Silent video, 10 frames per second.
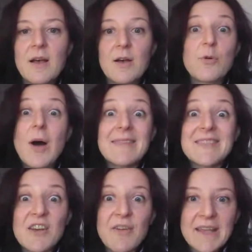for
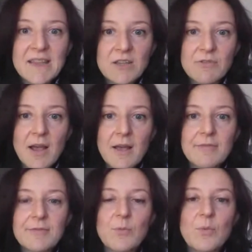undirected
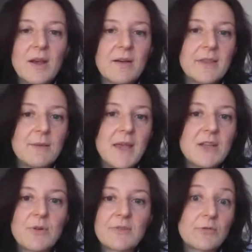graphs where the
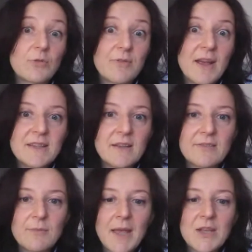matrix is already
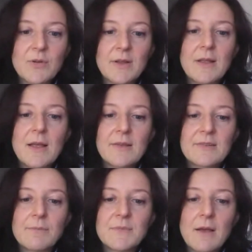symmetric,
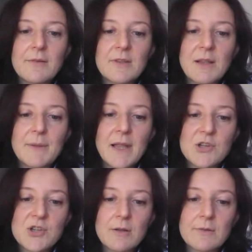sometimes the
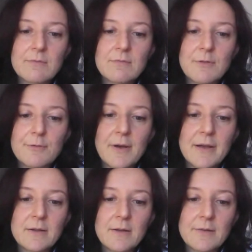Laplacian is
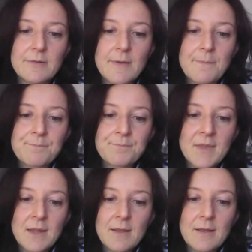defined as
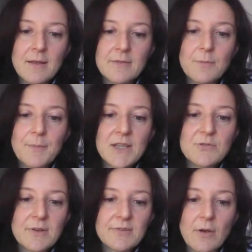the
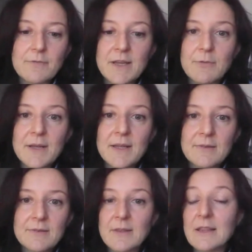matrix of
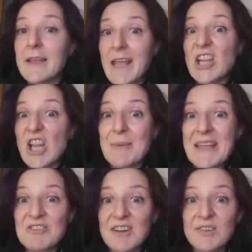degrees, the diagonal
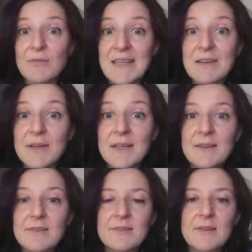matrix of
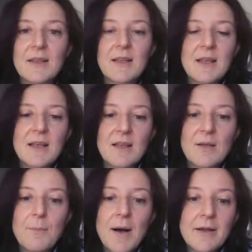degrees
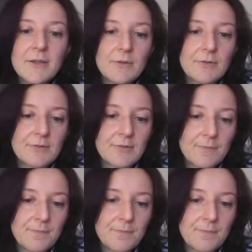minus